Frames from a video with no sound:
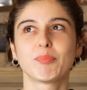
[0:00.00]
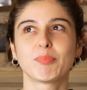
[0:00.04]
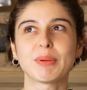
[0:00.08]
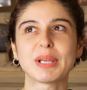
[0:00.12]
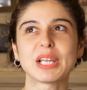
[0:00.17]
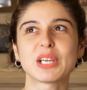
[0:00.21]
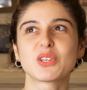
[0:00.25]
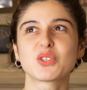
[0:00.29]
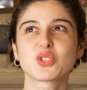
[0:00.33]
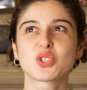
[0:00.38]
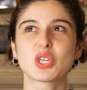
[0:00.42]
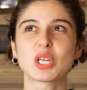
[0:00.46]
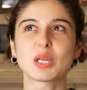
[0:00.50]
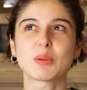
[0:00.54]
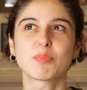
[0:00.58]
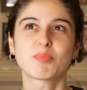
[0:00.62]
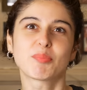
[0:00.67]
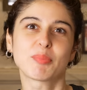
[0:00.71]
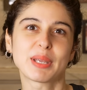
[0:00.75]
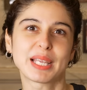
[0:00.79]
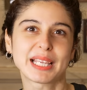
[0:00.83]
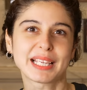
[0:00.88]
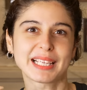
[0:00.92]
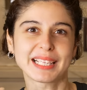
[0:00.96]
peachy
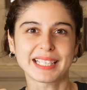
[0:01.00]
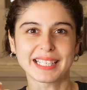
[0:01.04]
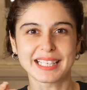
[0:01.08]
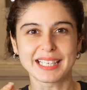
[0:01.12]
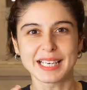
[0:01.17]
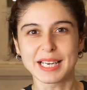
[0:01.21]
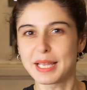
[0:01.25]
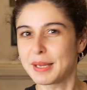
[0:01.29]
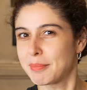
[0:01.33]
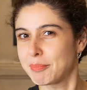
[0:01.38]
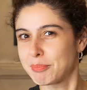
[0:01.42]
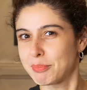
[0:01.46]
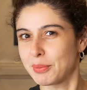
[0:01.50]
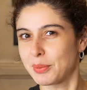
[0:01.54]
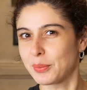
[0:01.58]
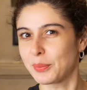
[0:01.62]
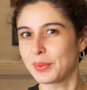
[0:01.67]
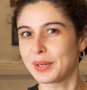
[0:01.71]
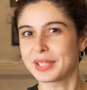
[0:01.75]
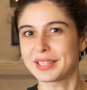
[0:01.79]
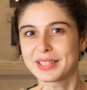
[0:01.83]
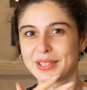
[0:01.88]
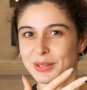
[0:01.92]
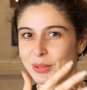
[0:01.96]
pink lip
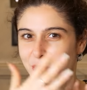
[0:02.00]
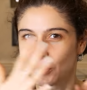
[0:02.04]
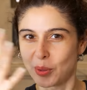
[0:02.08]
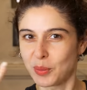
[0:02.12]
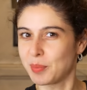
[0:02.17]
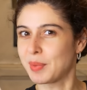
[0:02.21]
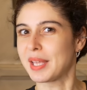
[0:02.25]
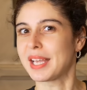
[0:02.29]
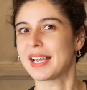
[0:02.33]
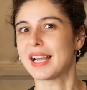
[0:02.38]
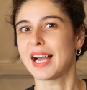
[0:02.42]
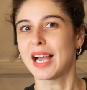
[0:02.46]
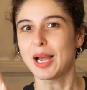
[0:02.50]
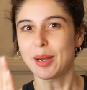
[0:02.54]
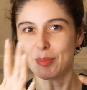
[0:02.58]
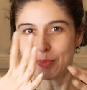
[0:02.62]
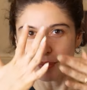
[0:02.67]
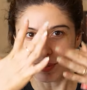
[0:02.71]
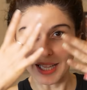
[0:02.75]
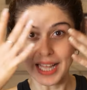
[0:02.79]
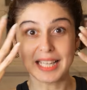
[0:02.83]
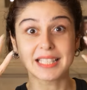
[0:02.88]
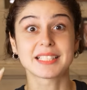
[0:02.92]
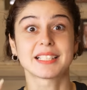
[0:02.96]
with no
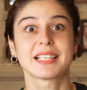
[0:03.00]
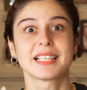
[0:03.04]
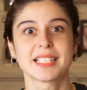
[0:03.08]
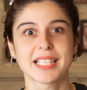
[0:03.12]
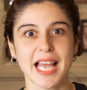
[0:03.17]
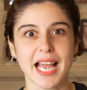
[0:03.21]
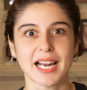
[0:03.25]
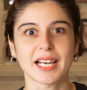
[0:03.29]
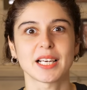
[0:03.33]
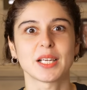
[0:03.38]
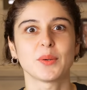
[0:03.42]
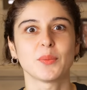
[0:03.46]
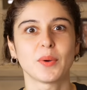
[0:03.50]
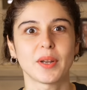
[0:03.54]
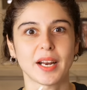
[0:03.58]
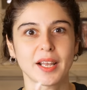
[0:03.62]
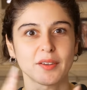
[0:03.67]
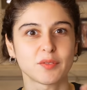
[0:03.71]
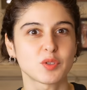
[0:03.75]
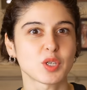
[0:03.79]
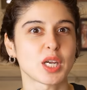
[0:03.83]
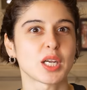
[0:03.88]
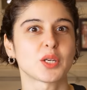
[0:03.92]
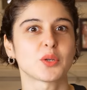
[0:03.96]
makeup. That's exactly what
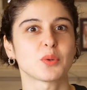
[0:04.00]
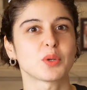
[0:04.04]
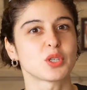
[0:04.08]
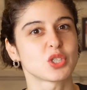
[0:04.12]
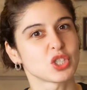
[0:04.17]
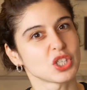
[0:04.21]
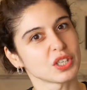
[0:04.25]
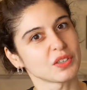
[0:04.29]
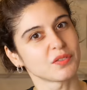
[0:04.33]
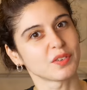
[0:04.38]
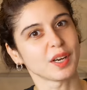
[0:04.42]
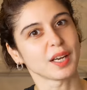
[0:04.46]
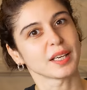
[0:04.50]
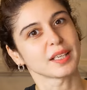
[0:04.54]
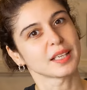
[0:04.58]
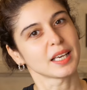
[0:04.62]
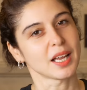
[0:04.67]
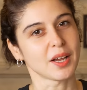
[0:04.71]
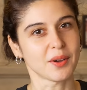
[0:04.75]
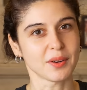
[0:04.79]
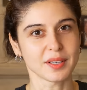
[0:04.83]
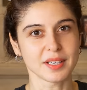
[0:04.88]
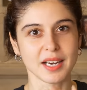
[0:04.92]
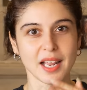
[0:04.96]
I've tried to achieve right
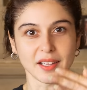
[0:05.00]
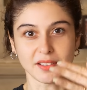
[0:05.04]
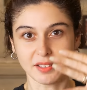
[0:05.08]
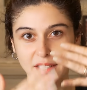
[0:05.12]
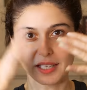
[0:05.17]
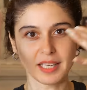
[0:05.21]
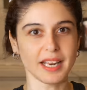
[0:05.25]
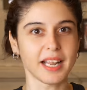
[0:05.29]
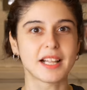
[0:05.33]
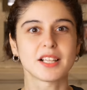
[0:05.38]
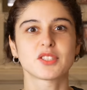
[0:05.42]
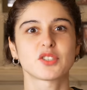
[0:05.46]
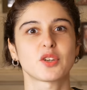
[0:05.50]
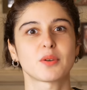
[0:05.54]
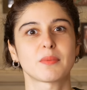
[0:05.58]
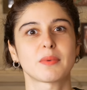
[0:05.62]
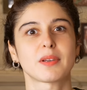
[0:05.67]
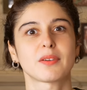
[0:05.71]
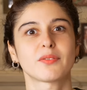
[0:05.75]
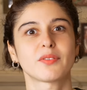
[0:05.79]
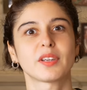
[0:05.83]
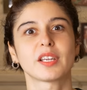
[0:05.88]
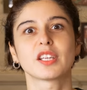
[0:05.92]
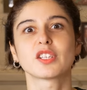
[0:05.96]
now. Nothing else on
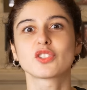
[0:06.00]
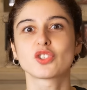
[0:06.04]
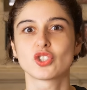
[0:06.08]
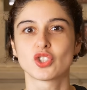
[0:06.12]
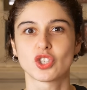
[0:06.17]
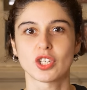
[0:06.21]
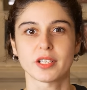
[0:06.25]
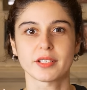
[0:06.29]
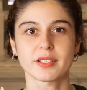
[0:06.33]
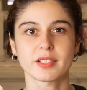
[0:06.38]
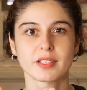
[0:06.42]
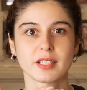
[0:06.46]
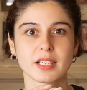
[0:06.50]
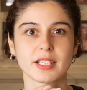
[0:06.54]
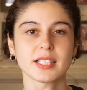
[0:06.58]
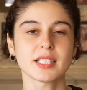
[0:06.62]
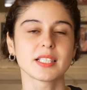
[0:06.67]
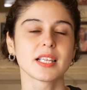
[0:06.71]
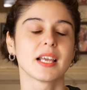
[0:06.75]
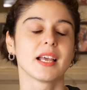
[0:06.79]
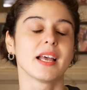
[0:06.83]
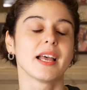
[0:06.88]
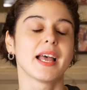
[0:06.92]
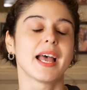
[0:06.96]
my face, just
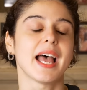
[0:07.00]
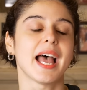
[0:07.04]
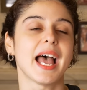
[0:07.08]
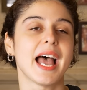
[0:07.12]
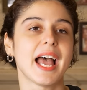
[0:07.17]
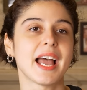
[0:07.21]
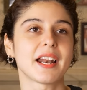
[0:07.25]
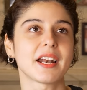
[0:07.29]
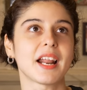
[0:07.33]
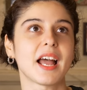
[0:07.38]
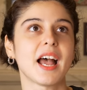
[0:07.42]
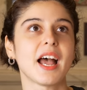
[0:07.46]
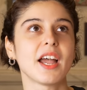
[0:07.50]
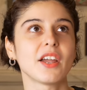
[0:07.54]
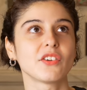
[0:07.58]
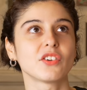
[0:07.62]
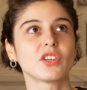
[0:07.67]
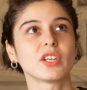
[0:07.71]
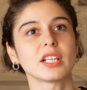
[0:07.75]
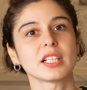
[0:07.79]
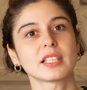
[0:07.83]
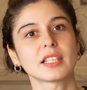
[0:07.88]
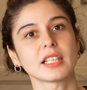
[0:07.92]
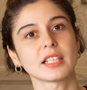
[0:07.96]
this. And I
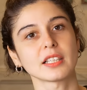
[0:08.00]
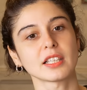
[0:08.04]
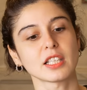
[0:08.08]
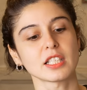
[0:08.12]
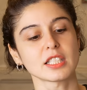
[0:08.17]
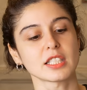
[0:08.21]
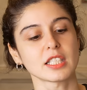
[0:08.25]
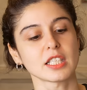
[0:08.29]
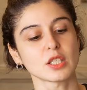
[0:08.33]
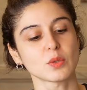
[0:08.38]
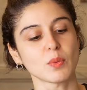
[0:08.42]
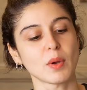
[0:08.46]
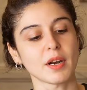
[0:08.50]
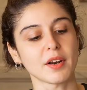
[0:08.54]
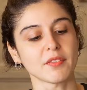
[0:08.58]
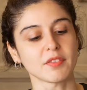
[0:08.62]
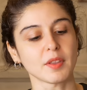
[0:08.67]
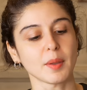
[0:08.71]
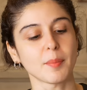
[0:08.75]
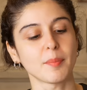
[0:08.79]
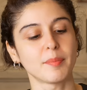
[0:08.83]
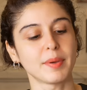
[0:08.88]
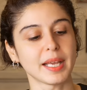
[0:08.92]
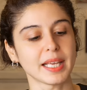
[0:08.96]
really think this is one
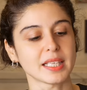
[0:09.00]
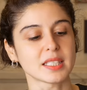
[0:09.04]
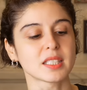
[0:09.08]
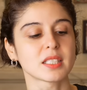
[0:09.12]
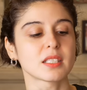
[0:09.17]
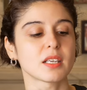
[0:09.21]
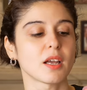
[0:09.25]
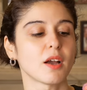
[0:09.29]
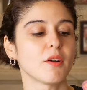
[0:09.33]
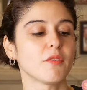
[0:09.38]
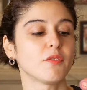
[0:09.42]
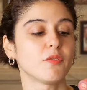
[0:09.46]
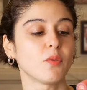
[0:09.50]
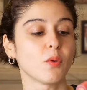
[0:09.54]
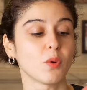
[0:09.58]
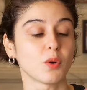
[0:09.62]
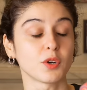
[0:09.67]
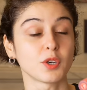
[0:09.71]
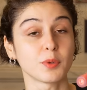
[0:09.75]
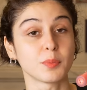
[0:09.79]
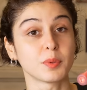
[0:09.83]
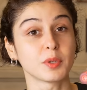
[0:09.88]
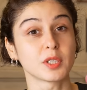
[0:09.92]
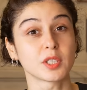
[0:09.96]
of the best
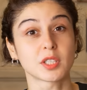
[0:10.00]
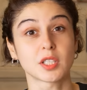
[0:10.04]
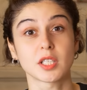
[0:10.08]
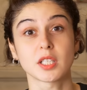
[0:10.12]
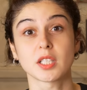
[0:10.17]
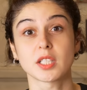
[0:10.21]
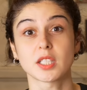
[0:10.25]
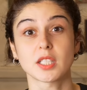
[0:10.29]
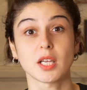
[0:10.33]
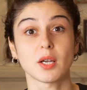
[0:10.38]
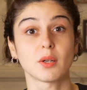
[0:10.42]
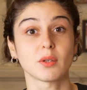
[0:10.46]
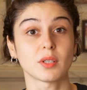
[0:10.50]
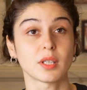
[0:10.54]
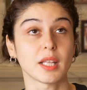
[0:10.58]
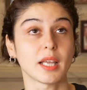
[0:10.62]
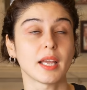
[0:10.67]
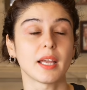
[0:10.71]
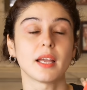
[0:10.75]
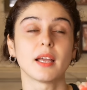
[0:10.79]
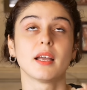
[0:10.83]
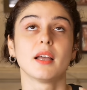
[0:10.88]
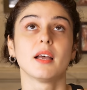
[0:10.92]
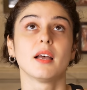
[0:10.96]
affordable tints out
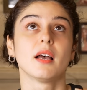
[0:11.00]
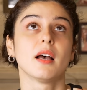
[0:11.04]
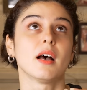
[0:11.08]
there.